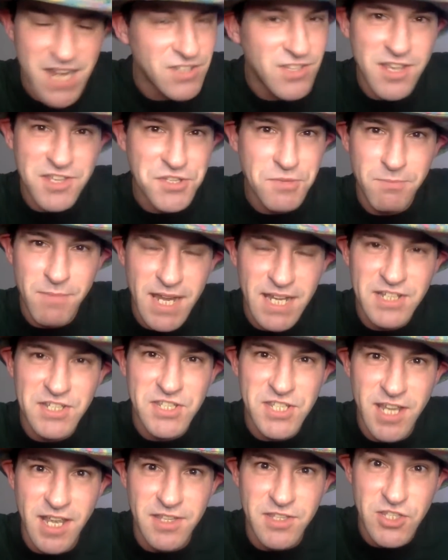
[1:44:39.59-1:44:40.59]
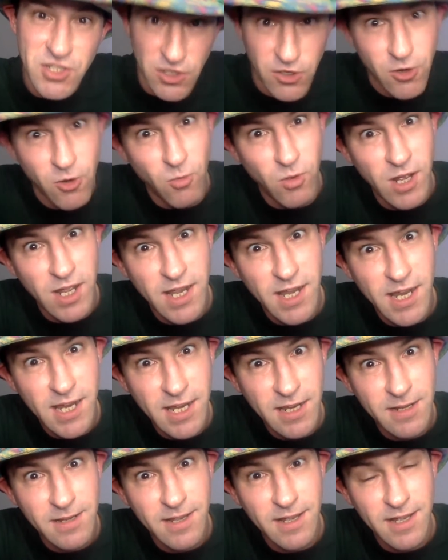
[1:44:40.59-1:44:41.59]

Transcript: Doesn't make sense. You know why?